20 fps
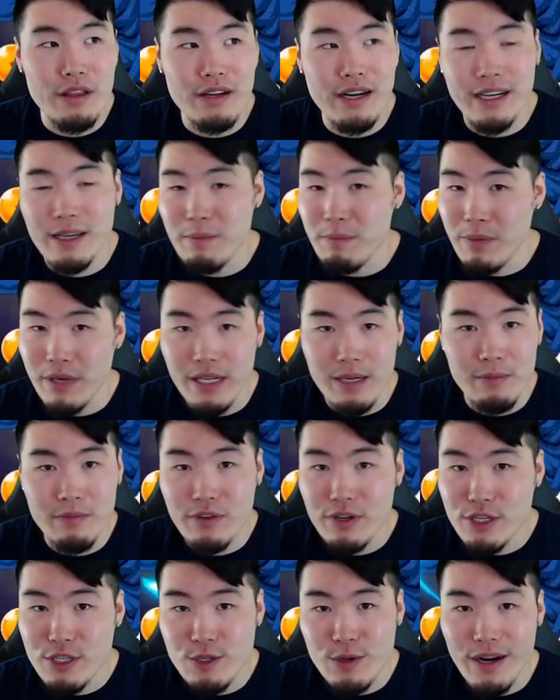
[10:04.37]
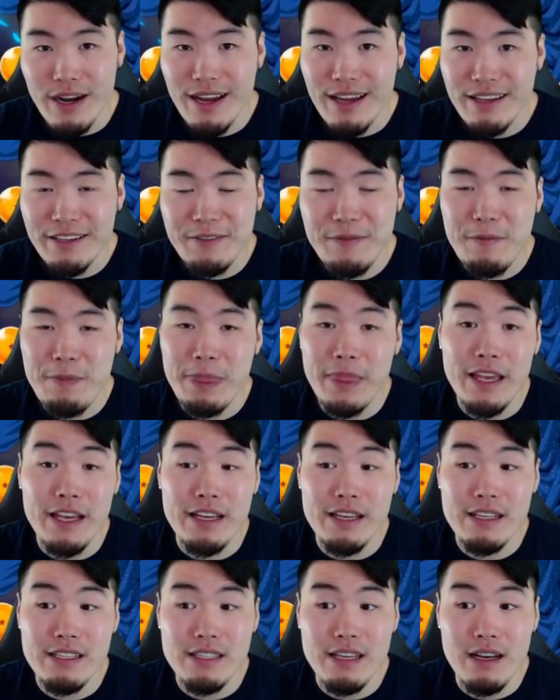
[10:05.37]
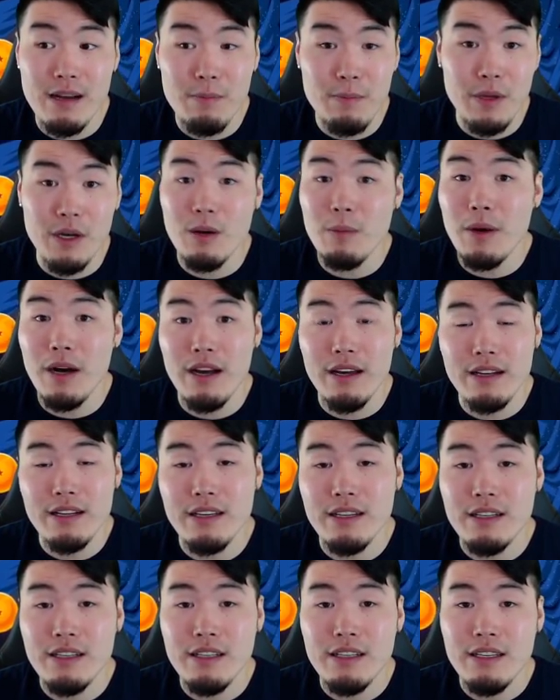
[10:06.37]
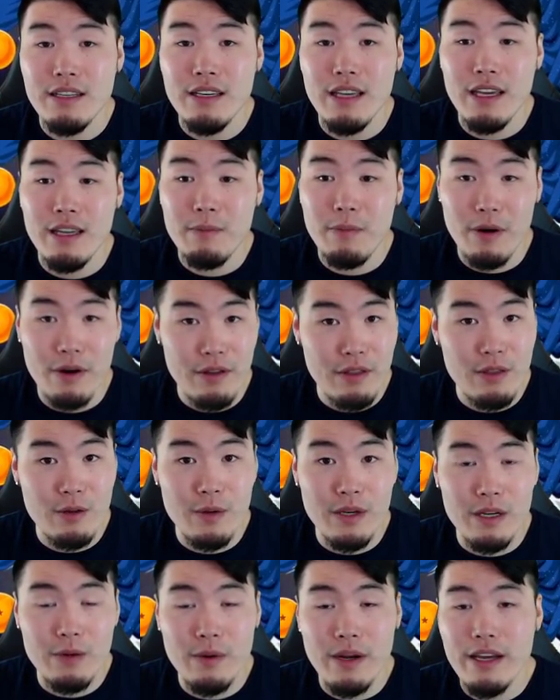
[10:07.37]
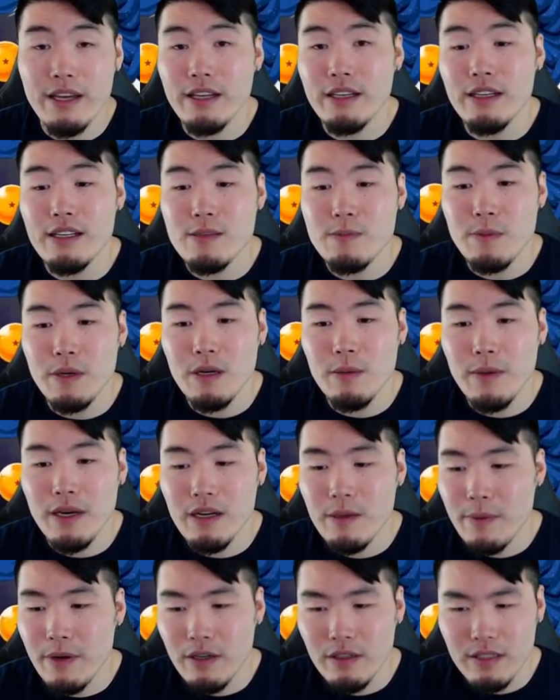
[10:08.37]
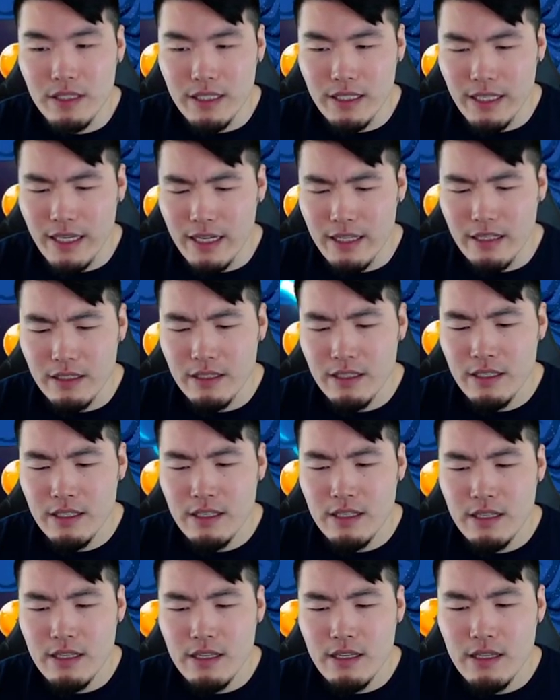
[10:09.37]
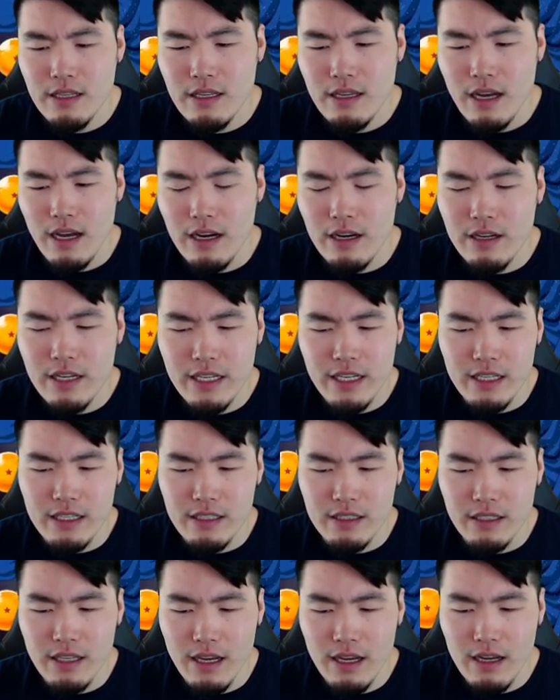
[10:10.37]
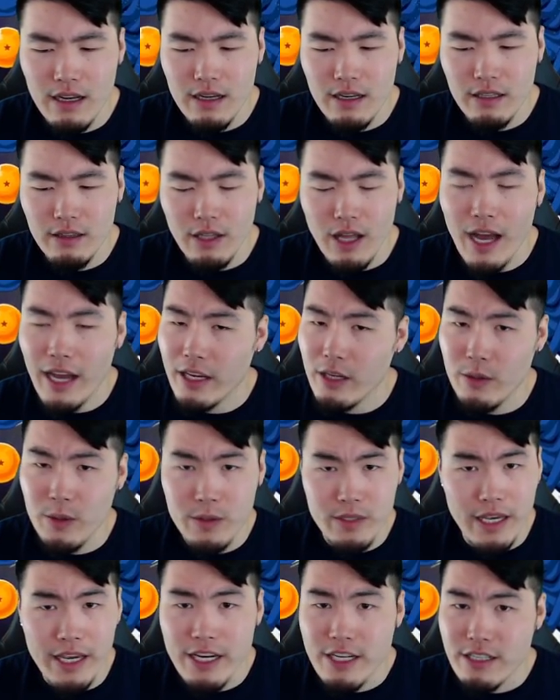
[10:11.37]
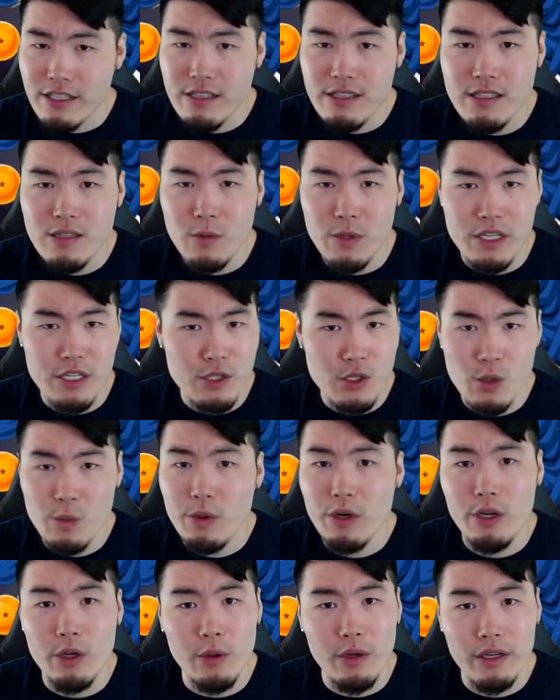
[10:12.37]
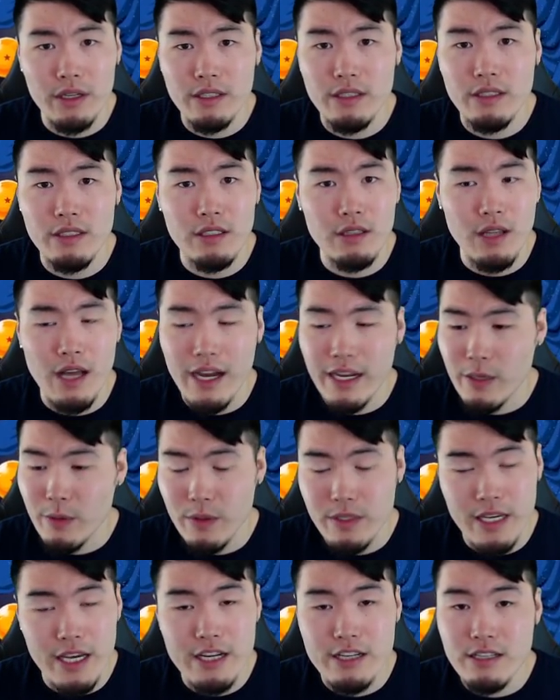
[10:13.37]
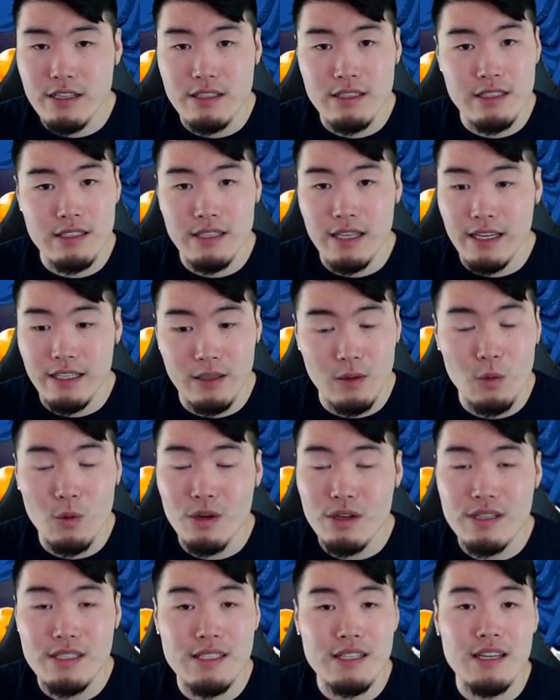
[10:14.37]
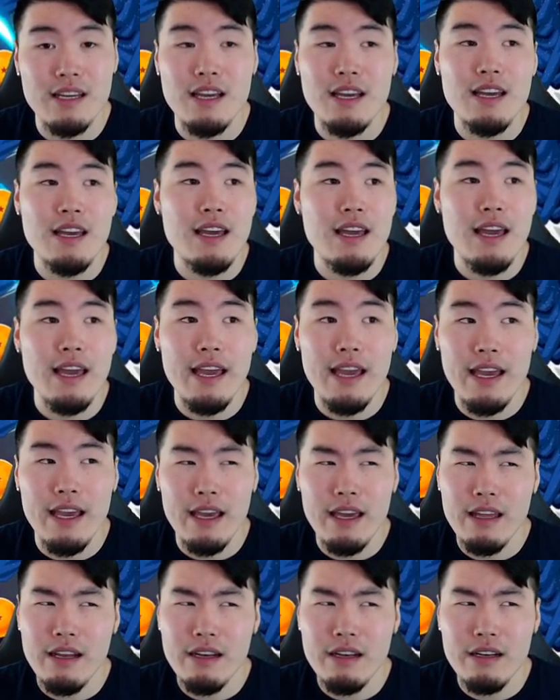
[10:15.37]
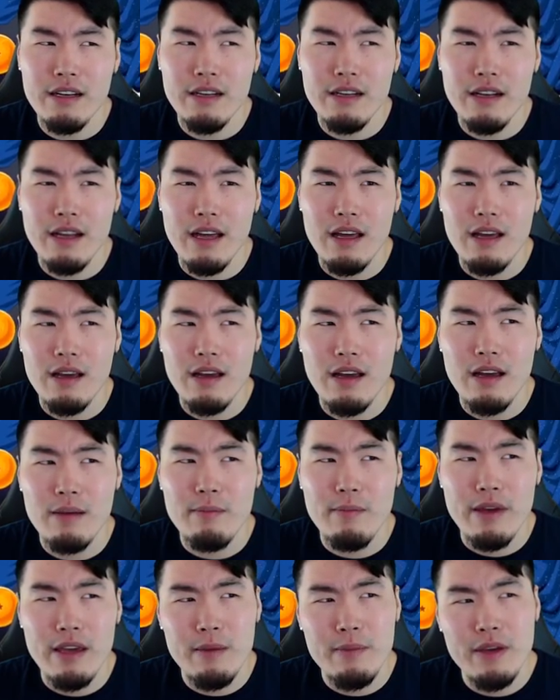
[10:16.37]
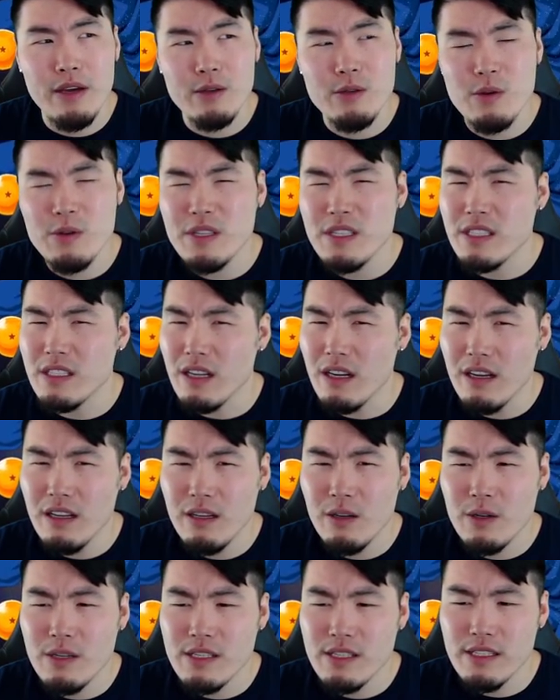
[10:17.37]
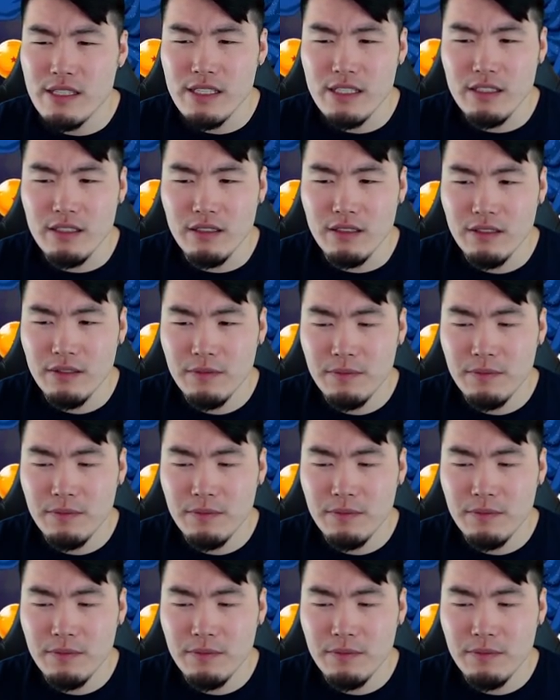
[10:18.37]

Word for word: I can beat him first try, is uh, Belmod in part three, right? Because Belmod apparently can, I heard he can uh, lock your rotations, which is super annoying. Locking rotations is like the worst. And maybe also stun or seal.